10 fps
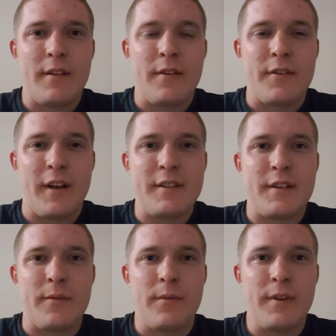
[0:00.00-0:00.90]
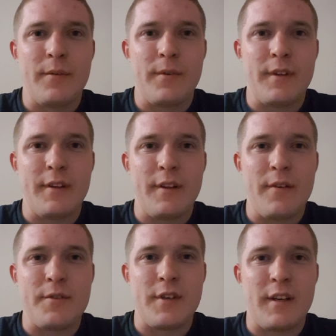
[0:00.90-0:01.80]
there's actually a really, really low
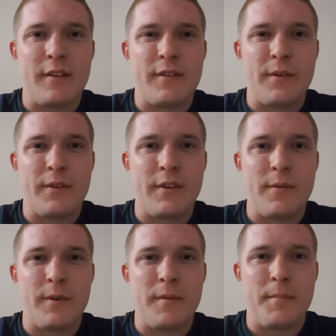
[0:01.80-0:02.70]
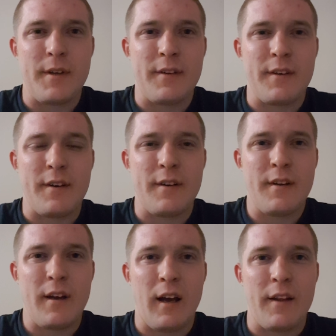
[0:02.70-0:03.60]
chance you'll see one in Pisgah.
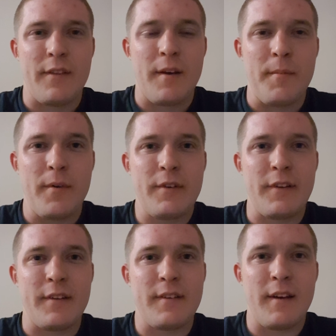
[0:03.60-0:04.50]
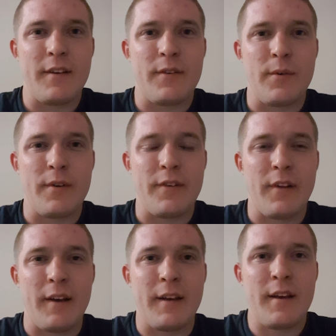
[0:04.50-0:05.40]
They mostly stay towards
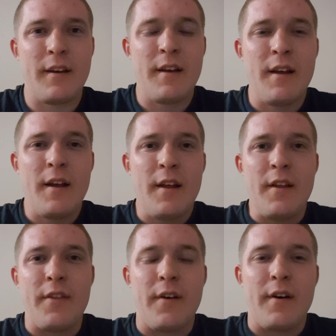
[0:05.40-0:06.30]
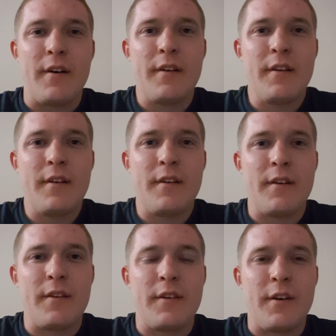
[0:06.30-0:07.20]
like the
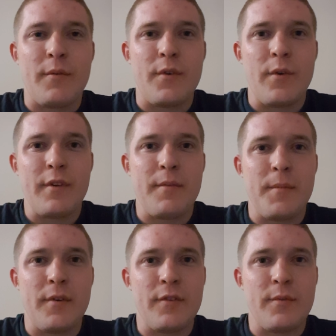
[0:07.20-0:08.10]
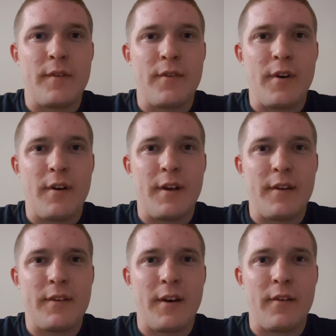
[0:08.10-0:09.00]
North Mills River area,
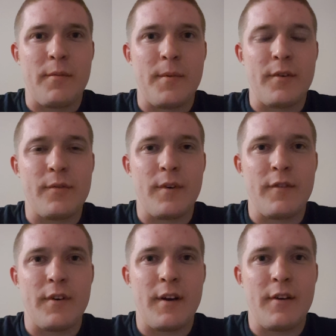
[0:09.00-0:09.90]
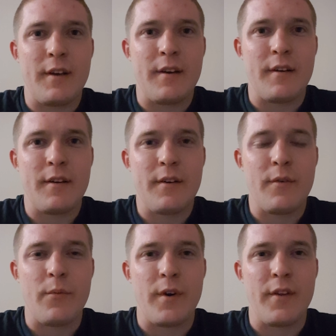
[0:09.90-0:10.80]
South Mills River area,
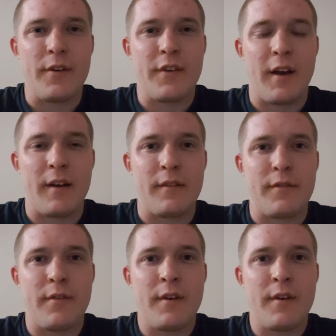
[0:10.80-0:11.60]
where there's kind of